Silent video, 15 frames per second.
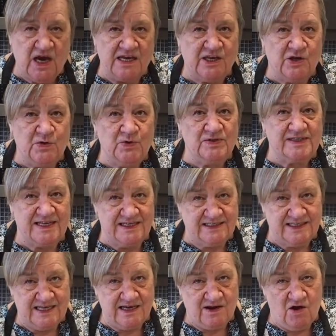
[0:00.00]
I use this
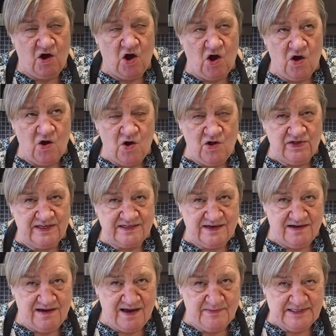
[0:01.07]
thing all the
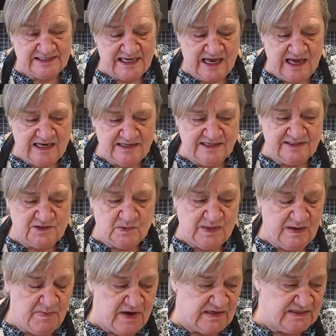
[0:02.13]
time. It's the handiest 20
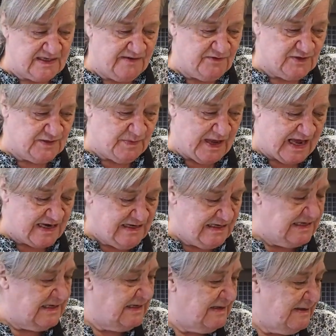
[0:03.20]
bucks I ever spent.
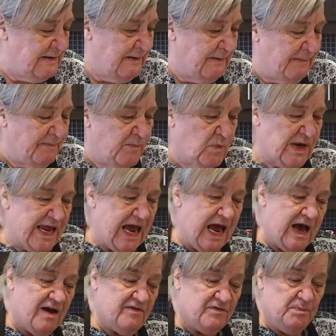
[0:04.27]
We
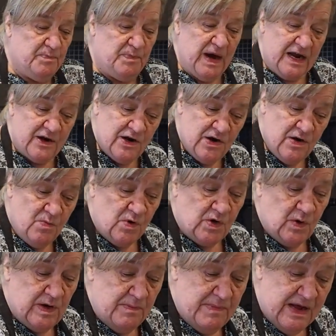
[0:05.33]
have butter. We're
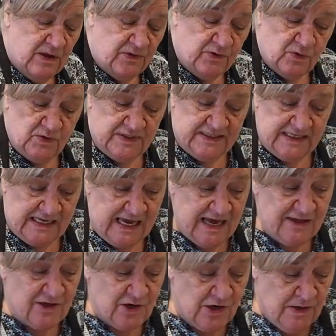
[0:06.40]
going to melt those
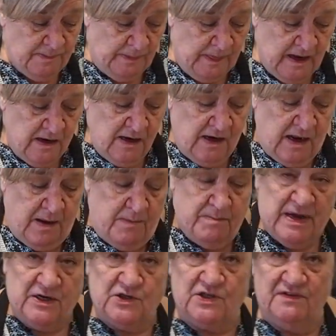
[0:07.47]
together.
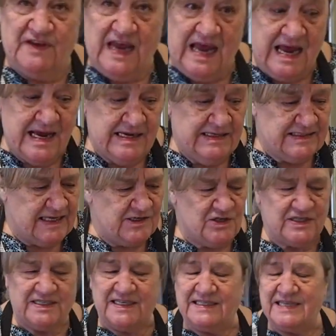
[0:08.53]
Bunch of eggs and
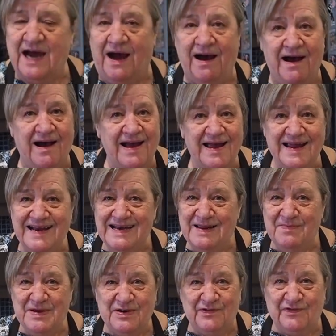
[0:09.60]
just a tiny
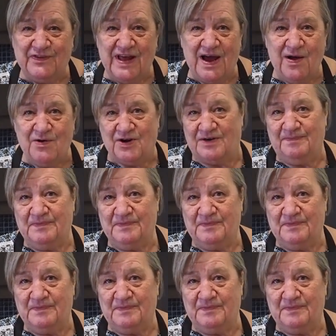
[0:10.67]
bit of flour.